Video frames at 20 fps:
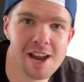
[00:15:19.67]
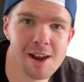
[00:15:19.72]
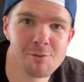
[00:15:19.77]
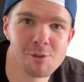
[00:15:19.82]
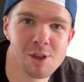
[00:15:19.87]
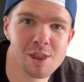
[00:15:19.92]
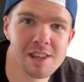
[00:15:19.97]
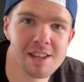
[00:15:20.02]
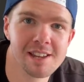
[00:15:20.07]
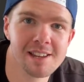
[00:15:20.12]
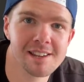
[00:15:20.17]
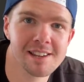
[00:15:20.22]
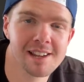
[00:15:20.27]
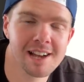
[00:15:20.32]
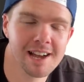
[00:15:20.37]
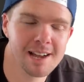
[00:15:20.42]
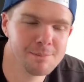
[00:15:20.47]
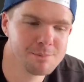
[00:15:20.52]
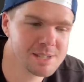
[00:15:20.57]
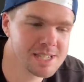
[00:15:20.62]
everything,
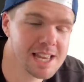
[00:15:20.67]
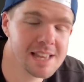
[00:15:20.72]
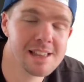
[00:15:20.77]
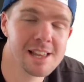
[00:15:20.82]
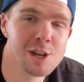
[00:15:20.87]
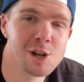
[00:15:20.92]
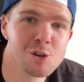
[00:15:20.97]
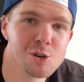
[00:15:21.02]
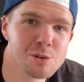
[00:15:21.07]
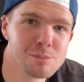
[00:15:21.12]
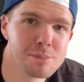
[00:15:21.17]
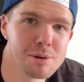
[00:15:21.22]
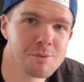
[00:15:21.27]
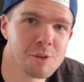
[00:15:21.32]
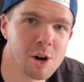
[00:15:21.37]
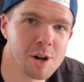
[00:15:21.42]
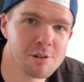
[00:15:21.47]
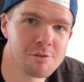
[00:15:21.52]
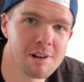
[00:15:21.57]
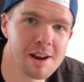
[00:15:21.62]
um, said that he couldn't
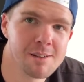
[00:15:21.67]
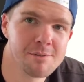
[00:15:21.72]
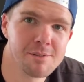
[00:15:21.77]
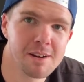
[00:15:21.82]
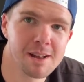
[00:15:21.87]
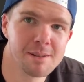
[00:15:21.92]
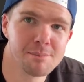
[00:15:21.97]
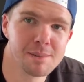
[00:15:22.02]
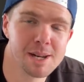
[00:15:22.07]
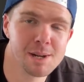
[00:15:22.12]
provide a refund,